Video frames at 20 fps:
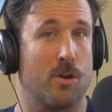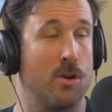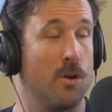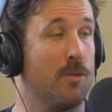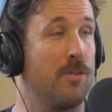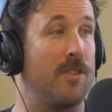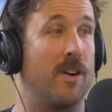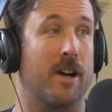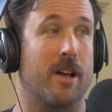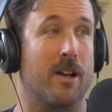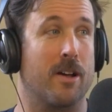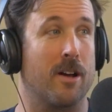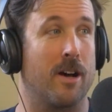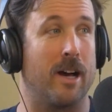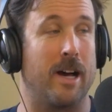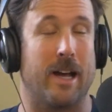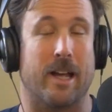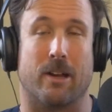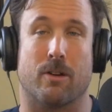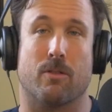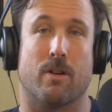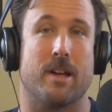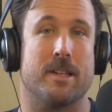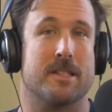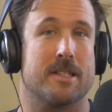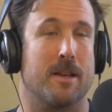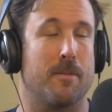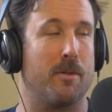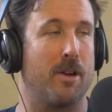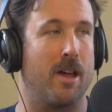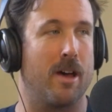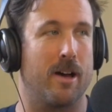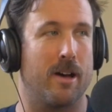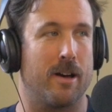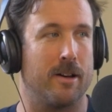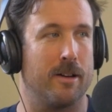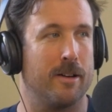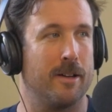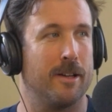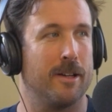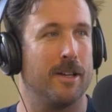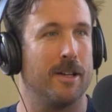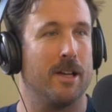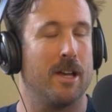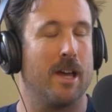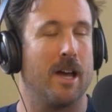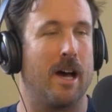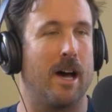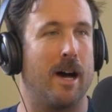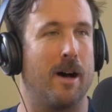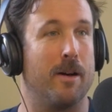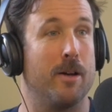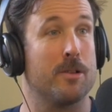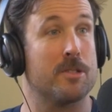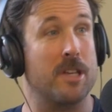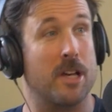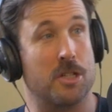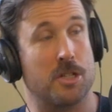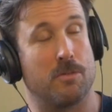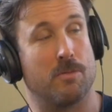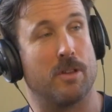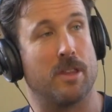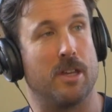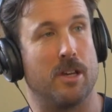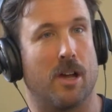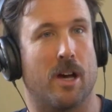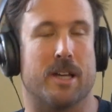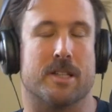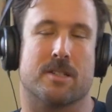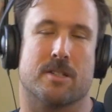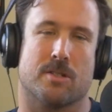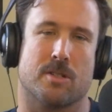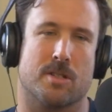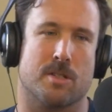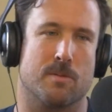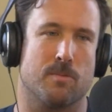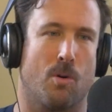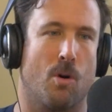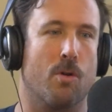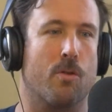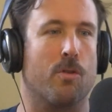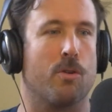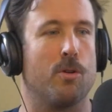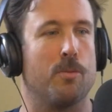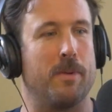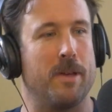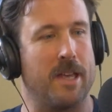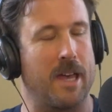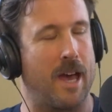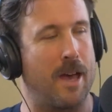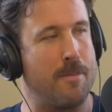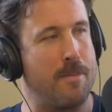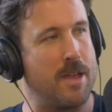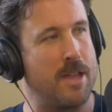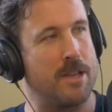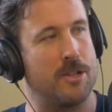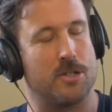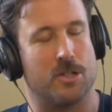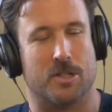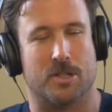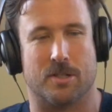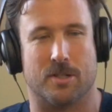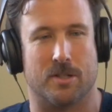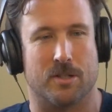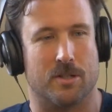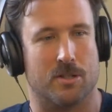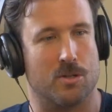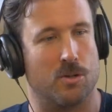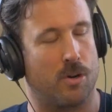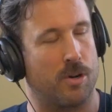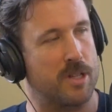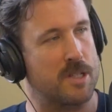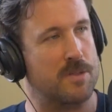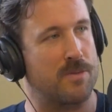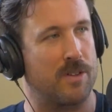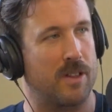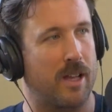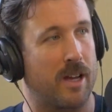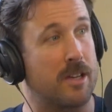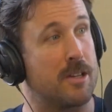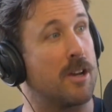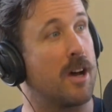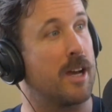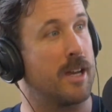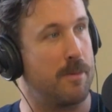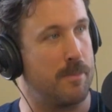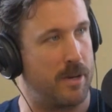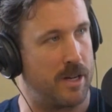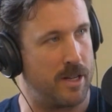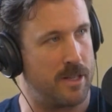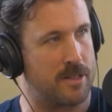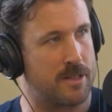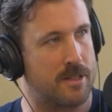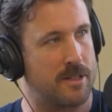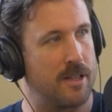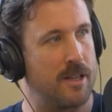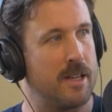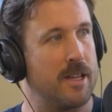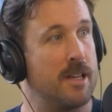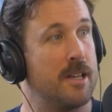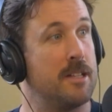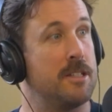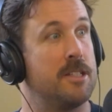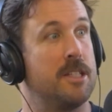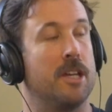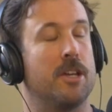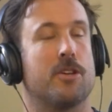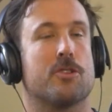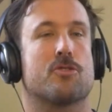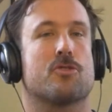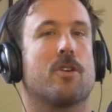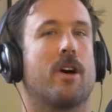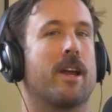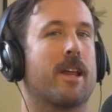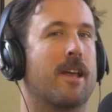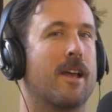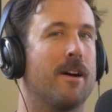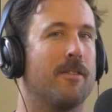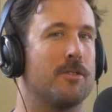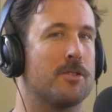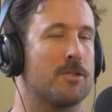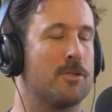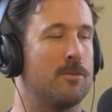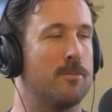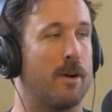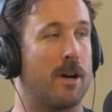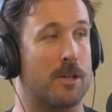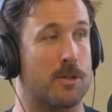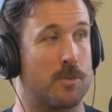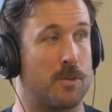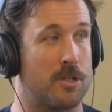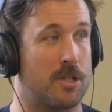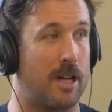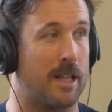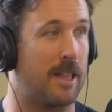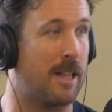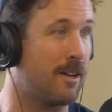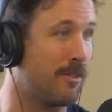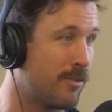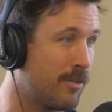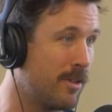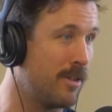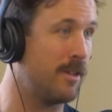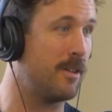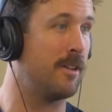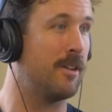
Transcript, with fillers: Cool fucking guy. Great seminar. Uh, it was actually really nice because a small group. He came in, just taught us for like ninety minutes. Didn't try to cover too much, which I loved.